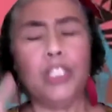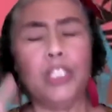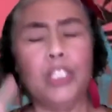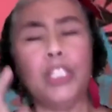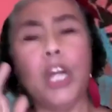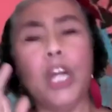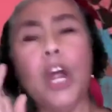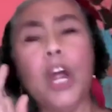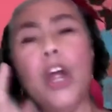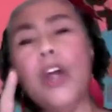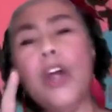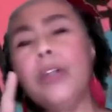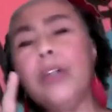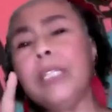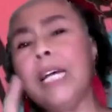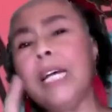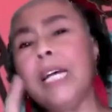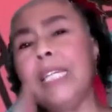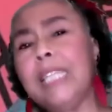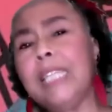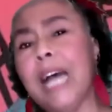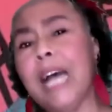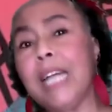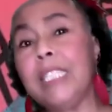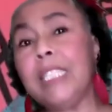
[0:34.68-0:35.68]
turned
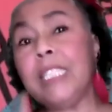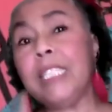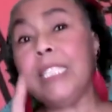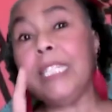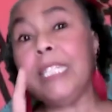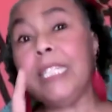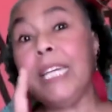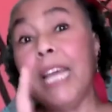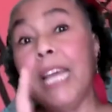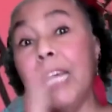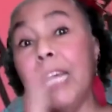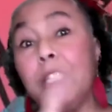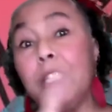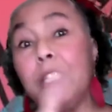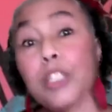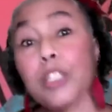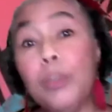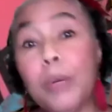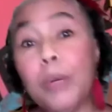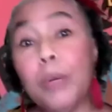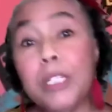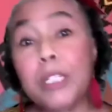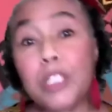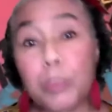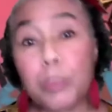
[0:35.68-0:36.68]
Anansi
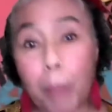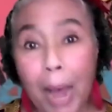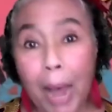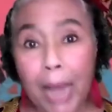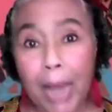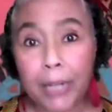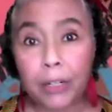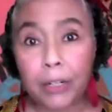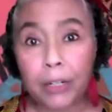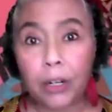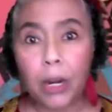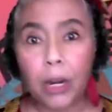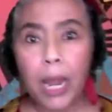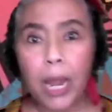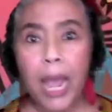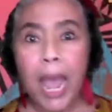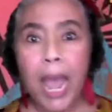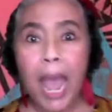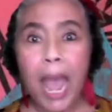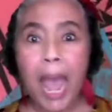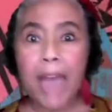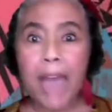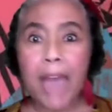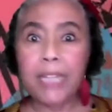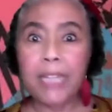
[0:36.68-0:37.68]
into a spider
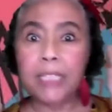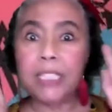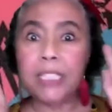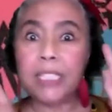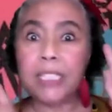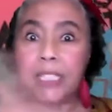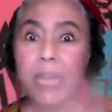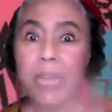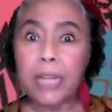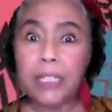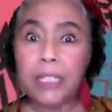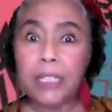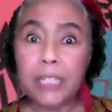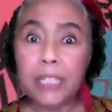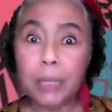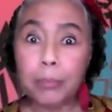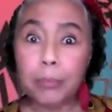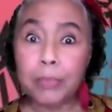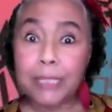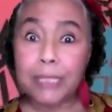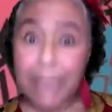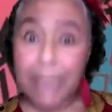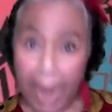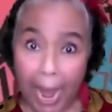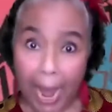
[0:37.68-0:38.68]
and sent
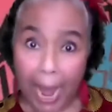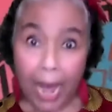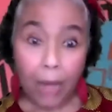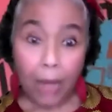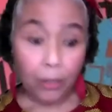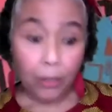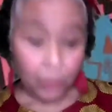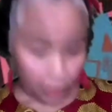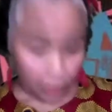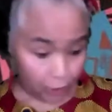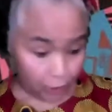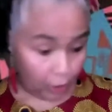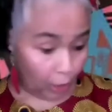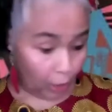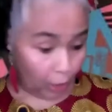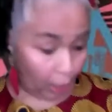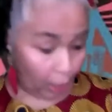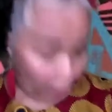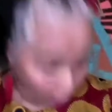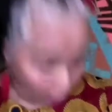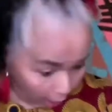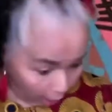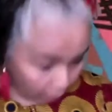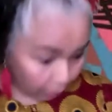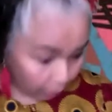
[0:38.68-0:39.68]
him down to
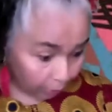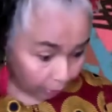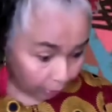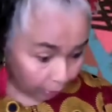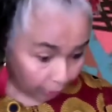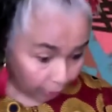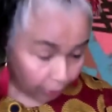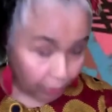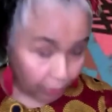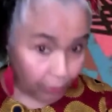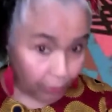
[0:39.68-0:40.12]
earth.